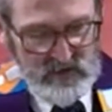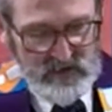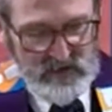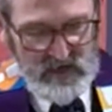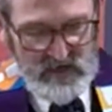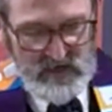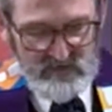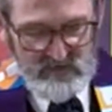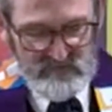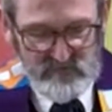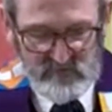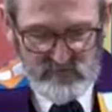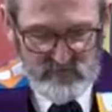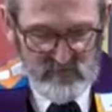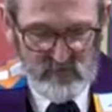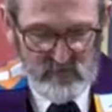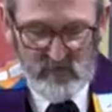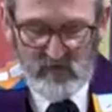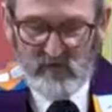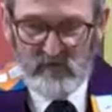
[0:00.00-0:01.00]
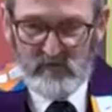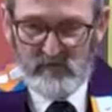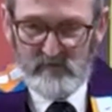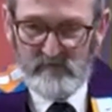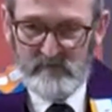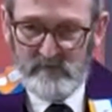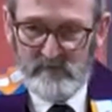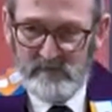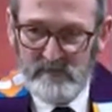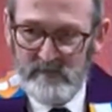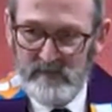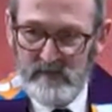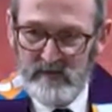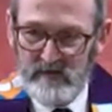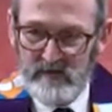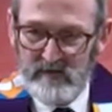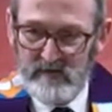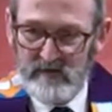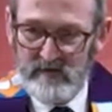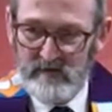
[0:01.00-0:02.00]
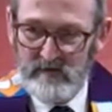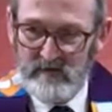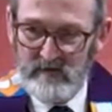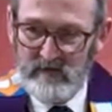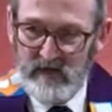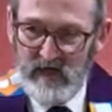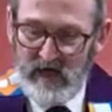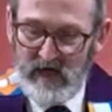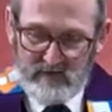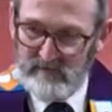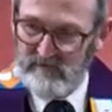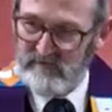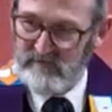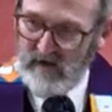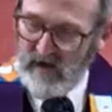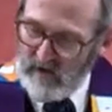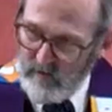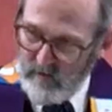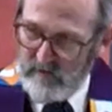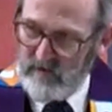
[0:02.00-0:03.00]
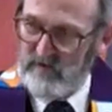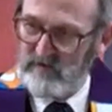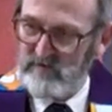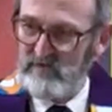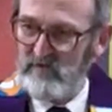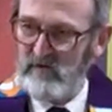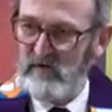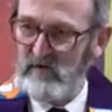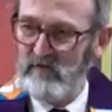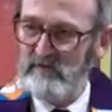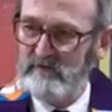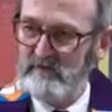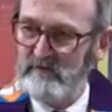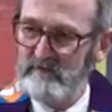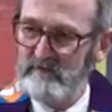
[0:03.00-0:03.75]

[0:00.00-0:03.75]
out of control, out of our control.